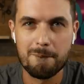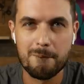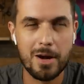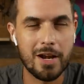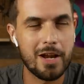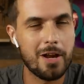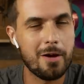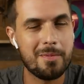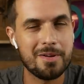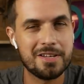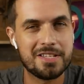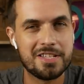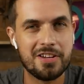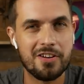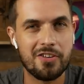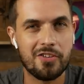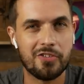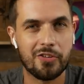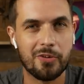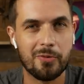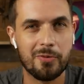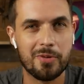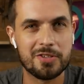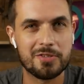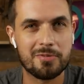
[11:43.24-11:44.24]
Wait, no, but
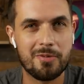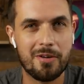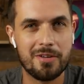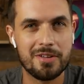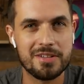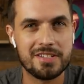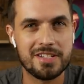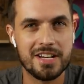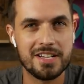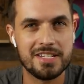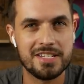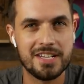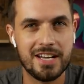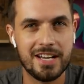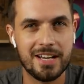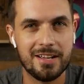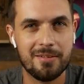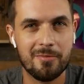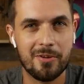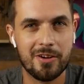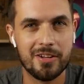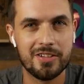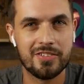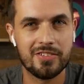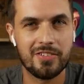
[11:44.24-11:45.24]
seriously, what's wrong with
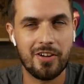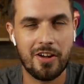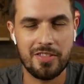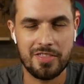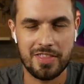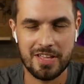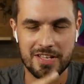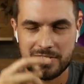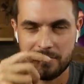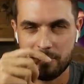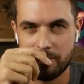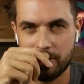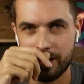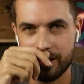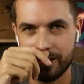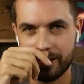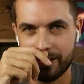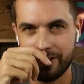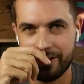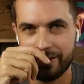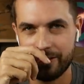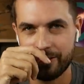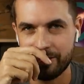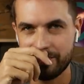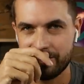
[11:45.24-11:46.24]
titanium ones? That's
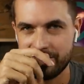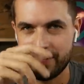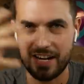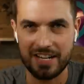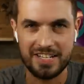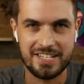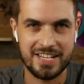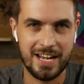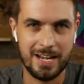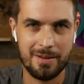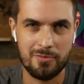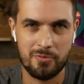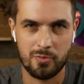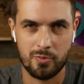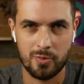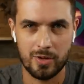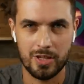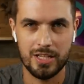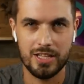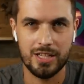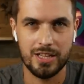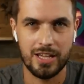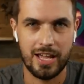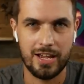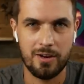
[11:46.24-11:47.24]
really titanium is
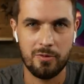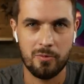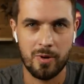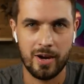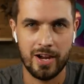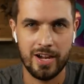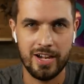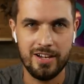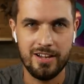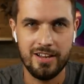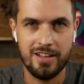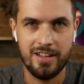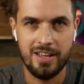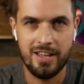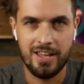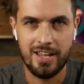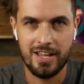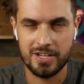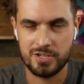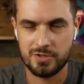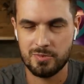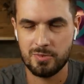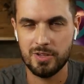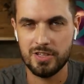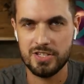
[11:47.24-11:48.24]
really lightweight.
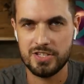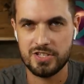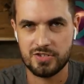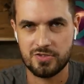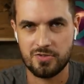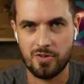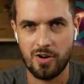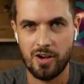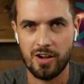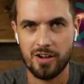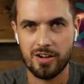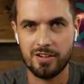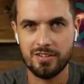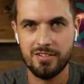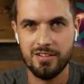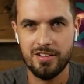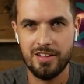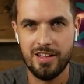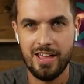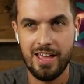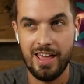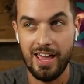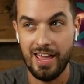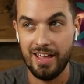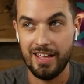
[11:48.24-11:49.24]
It's really strong.
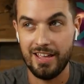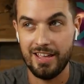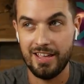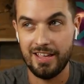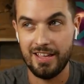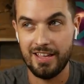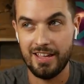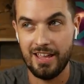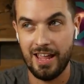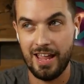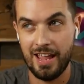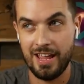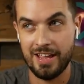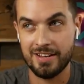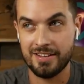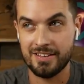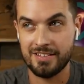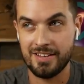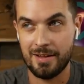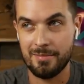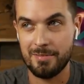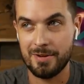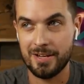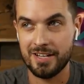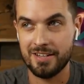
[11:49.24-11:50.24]
And
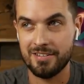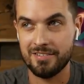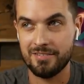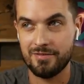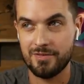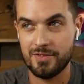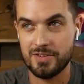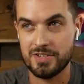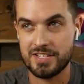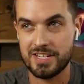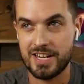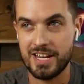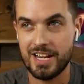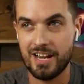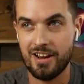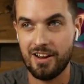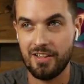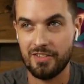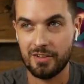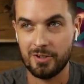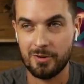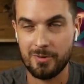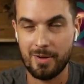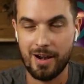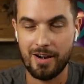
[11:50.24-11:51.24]
I mean, if you skid it
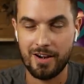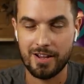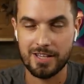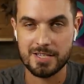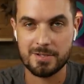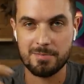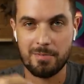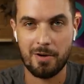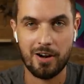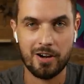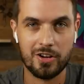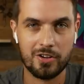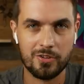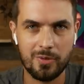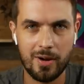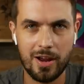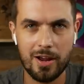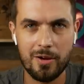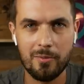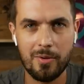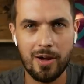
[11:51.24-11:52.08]
on the ground, it sparks, right?